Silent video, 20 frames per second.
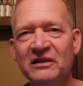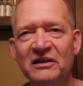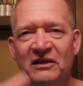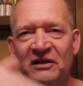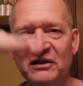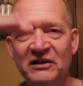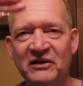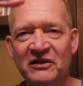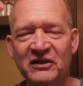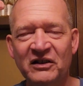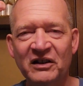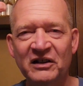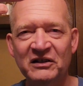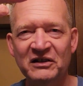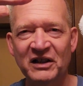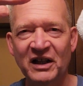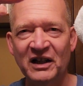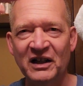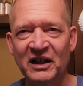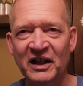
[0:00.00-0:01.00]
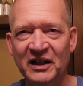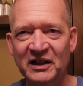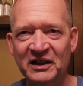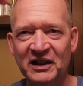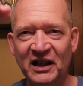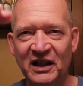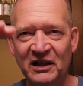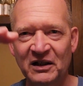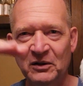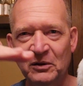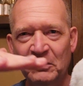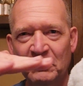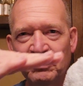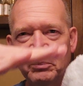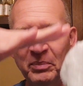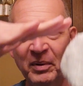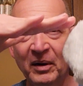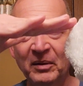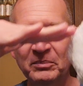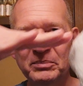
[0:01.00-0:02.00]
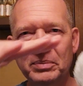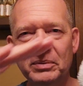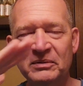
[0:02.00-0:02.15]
It is kind of like got a little bump,